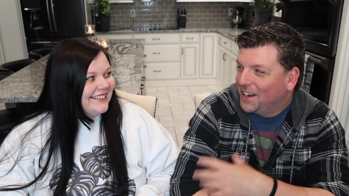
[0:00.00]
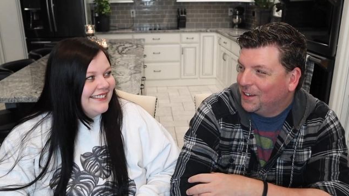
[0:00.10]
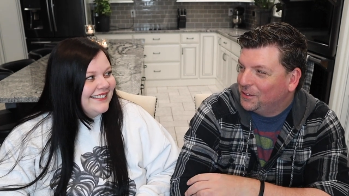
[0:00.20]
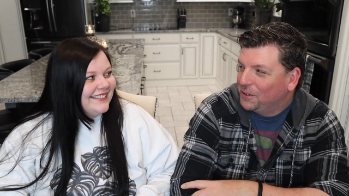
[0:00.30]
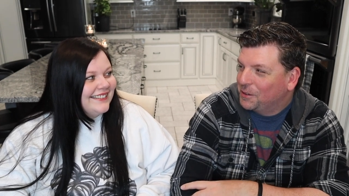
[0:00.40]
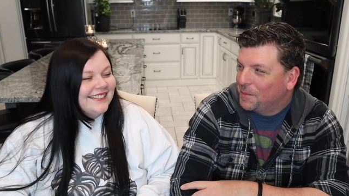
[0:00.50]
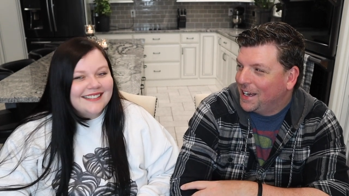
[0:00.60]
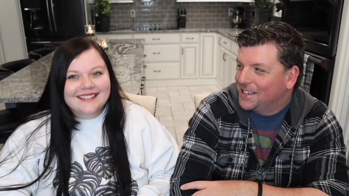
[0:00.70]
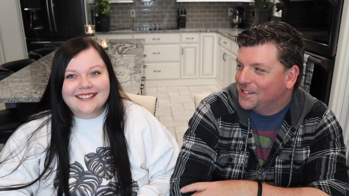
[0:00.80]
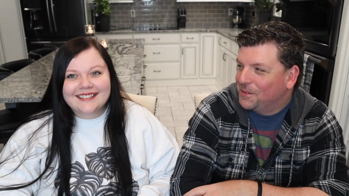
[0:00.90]
Speaker 1: you hold it
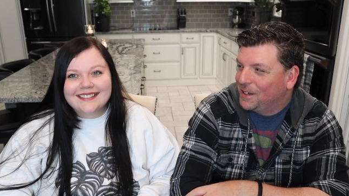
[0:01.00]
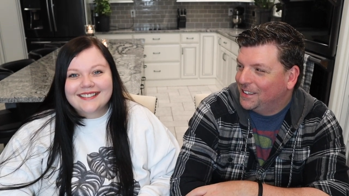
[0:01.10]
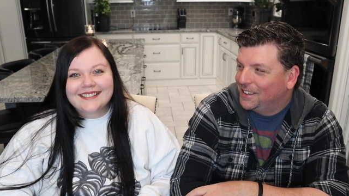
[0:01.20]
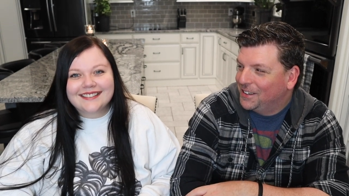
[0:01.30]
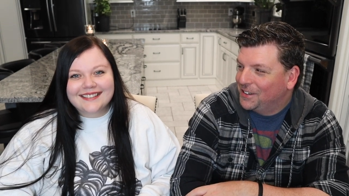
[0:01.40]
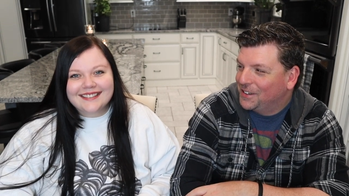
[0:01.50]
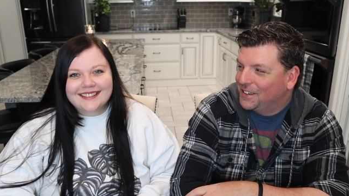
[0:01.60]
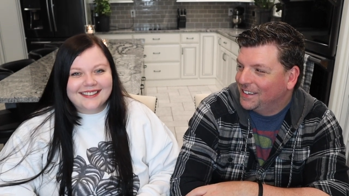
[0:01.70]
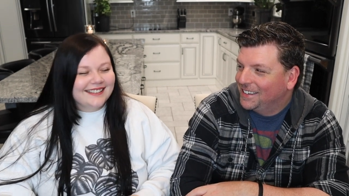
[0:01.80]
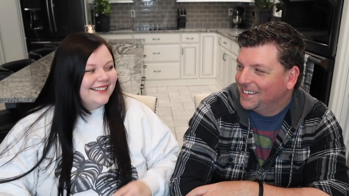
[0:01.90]
back so well though.
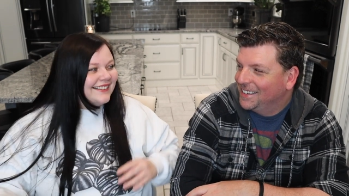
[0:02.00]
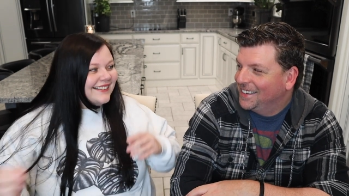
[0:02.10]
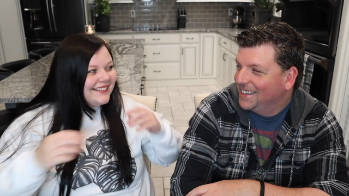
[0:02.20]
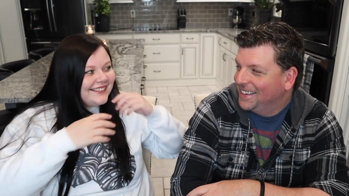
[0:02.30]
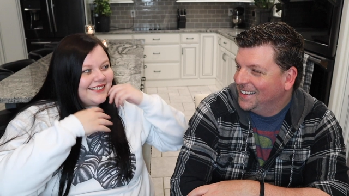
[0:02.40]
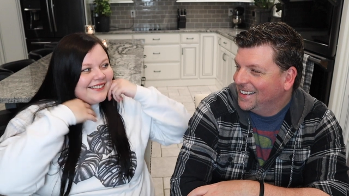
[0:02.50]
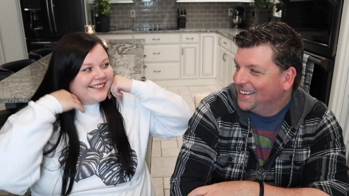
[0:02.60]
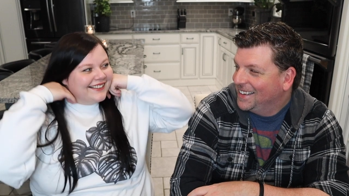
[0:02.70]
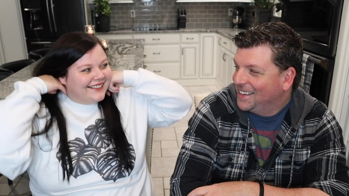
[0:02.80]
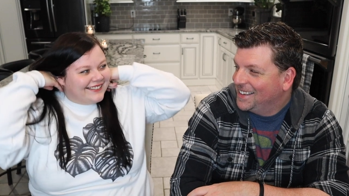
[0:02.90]
You're
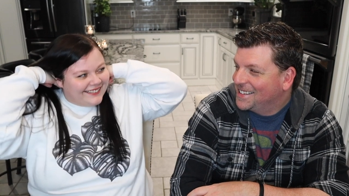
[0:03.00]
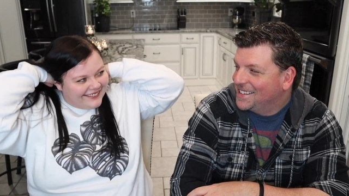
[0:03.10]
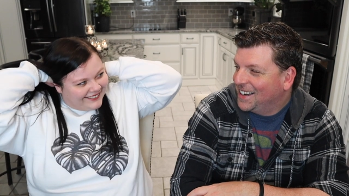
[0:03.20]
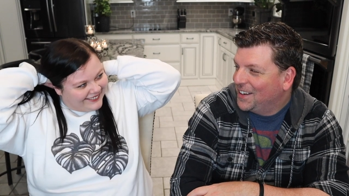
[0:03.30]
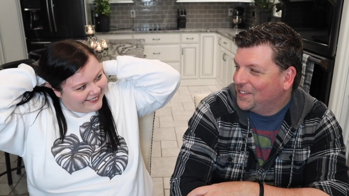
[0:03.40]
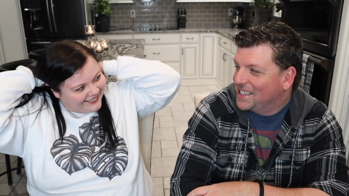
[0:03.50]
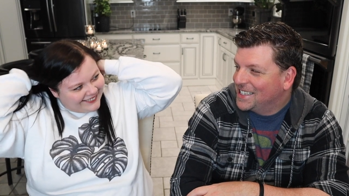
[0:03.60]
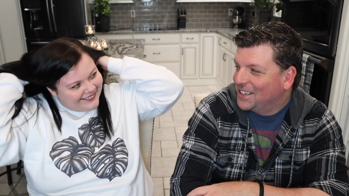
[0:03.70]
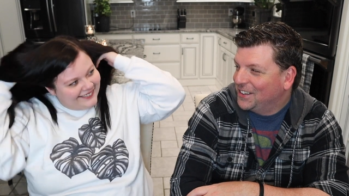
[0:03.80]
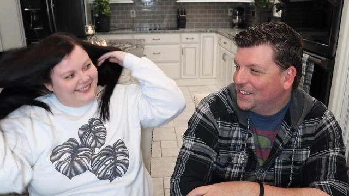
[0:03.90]
it's not
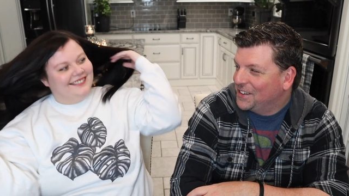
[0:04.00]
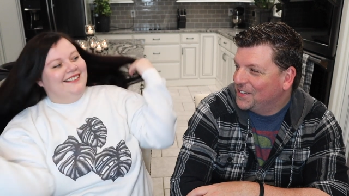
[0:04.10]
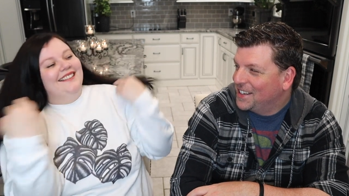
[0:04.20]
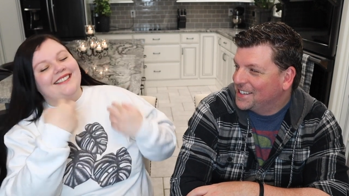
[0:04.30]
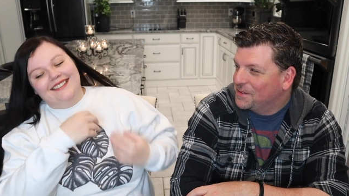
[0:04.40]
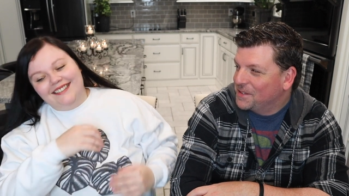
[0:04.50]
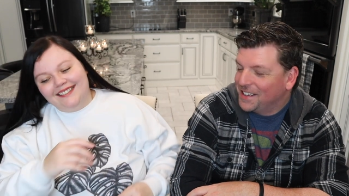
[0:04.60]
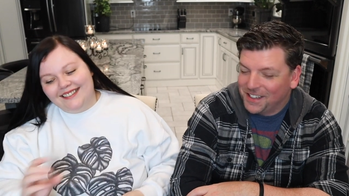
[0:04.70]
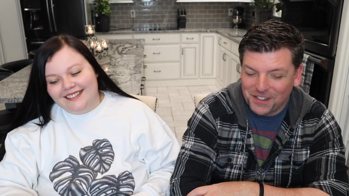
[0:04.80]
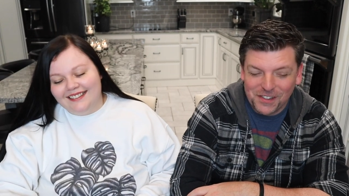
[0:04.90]
obvious at all that you've had some
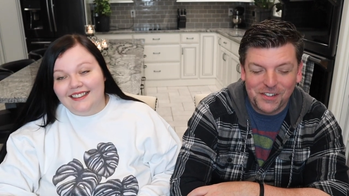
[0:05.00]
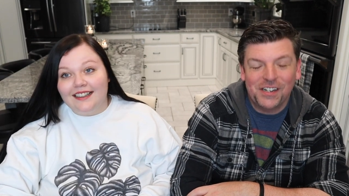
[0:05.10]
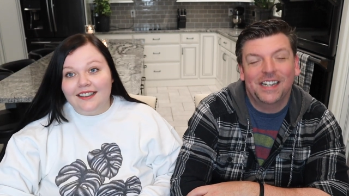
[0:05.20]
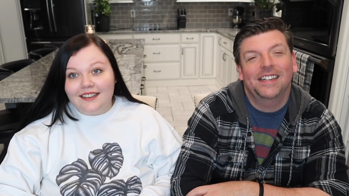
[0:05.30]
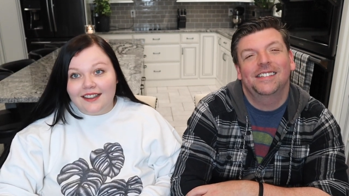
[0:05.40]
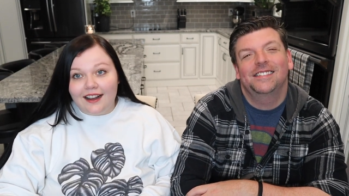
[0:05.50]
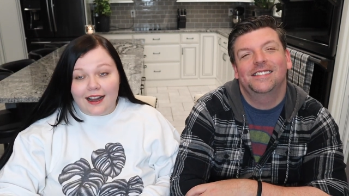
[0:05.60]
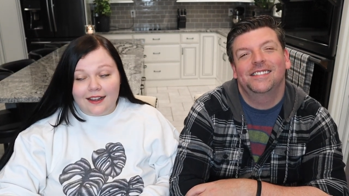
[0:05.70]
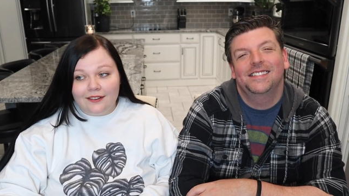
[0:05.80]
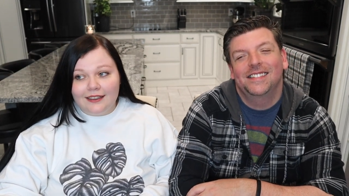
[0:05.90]
to drink.
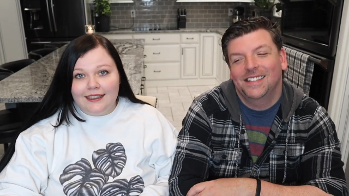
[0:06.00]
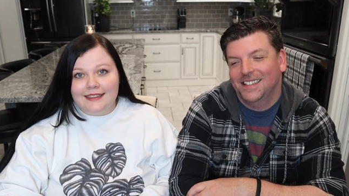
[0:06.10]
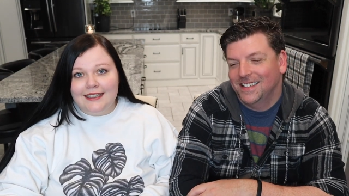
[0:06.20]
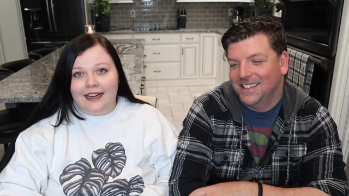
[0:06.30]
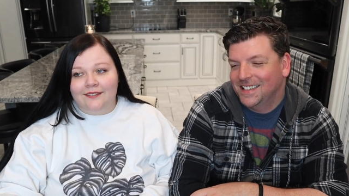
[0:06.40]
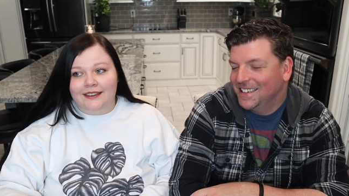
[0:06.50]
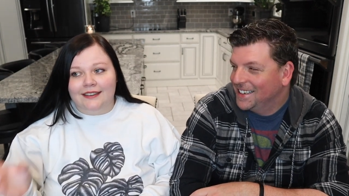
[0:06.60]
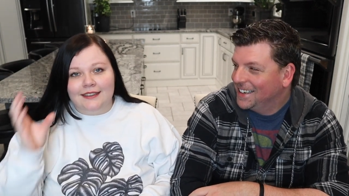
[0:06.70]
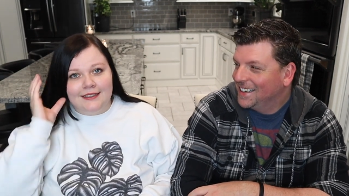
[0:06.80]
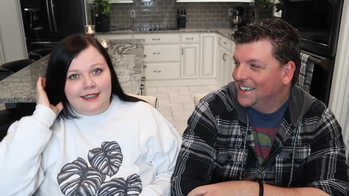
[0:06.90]
Speaker 2: I don't think it's
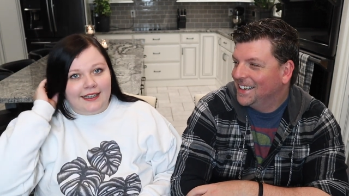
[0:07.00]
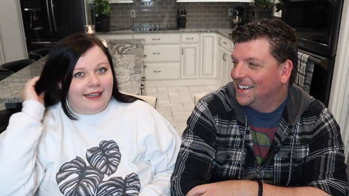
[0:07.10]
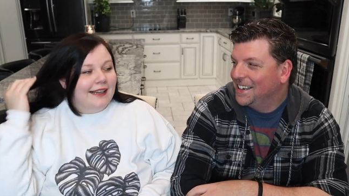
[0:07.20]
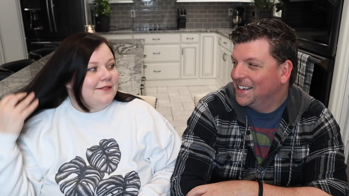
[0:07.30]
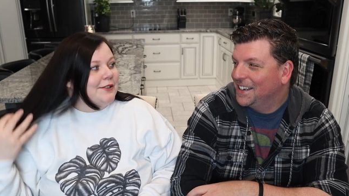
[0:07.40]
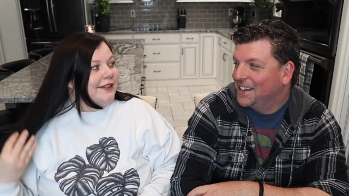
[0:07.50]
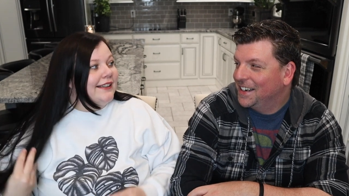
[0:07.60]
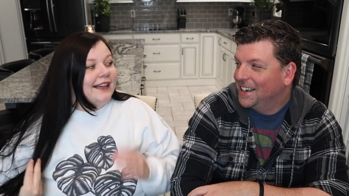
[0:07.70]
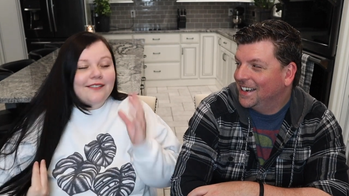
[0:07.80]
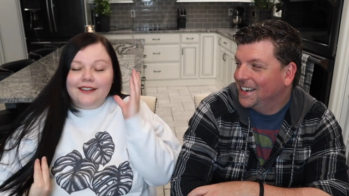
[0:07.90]
obvious that I have
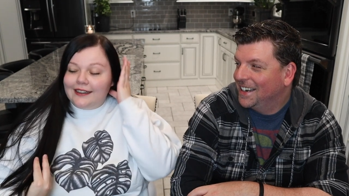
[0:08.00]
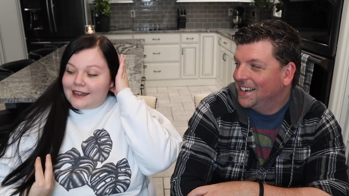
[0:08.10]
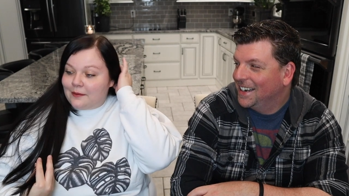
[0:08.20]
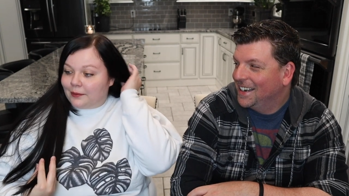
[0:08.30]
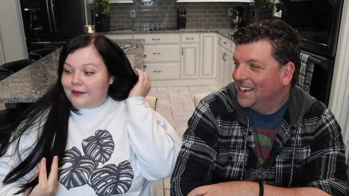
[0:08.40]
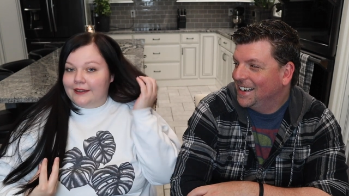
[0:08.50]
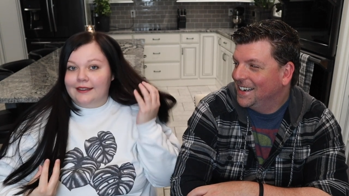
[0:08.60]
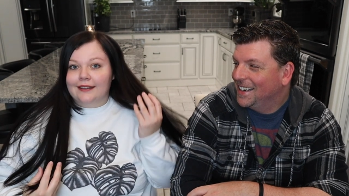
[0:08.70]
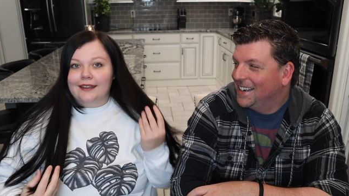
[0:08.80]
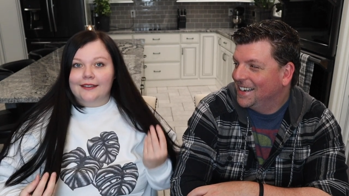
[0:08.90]
drank. I feel like I'm
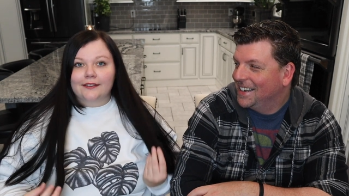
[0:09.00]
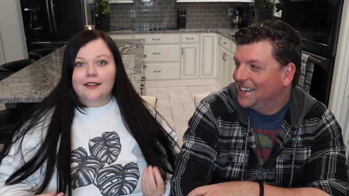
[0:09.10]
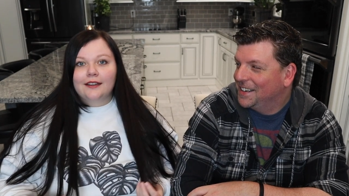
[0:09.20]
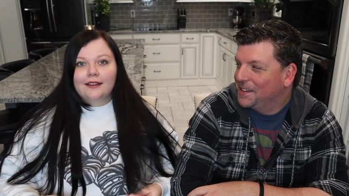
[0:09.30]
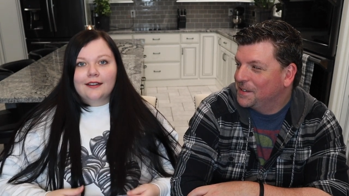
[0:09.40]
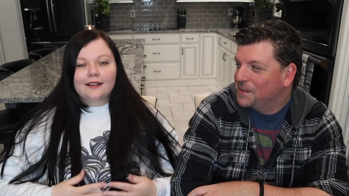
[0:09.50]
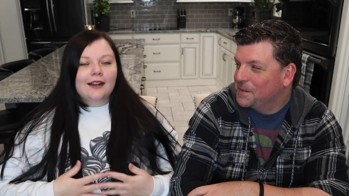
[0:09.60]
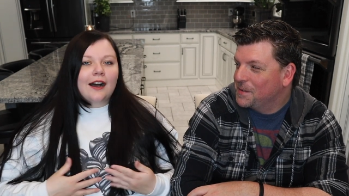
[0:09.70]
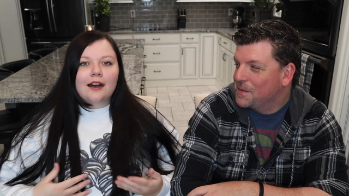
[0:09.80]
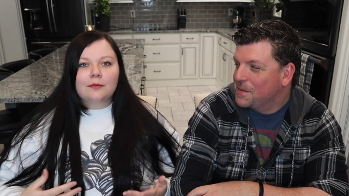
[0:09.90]
pretty like
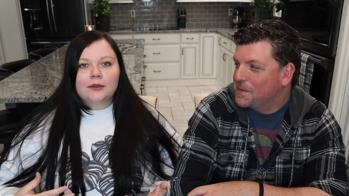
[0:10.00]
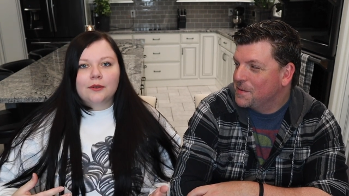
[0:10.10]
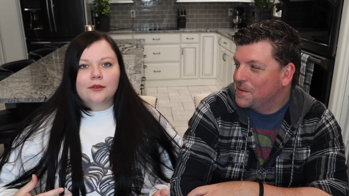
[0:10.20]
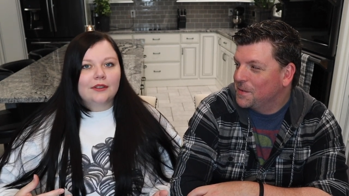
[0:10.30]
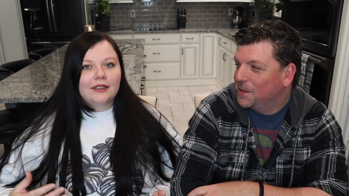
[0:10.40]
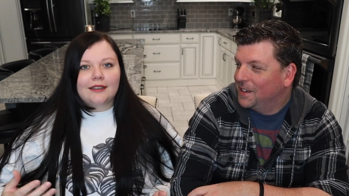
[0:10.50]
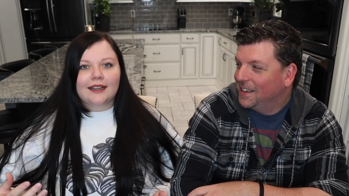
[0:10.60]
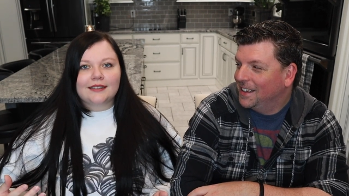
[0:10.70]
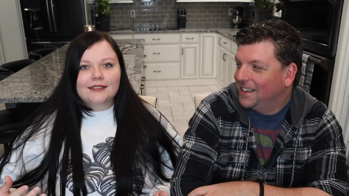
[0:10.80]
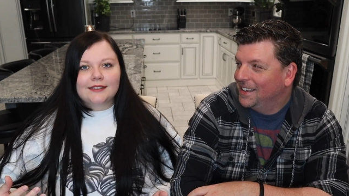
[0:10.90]
calm, cool, and
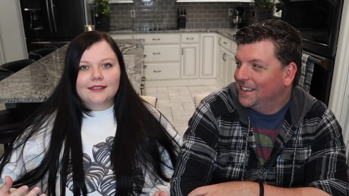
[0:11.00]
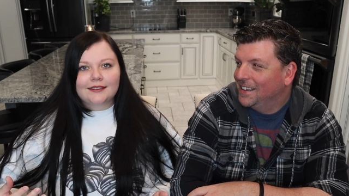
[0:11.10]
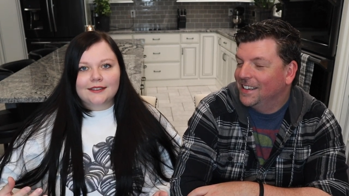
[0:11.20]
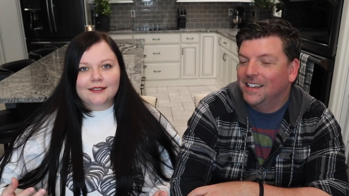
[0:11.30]
collected.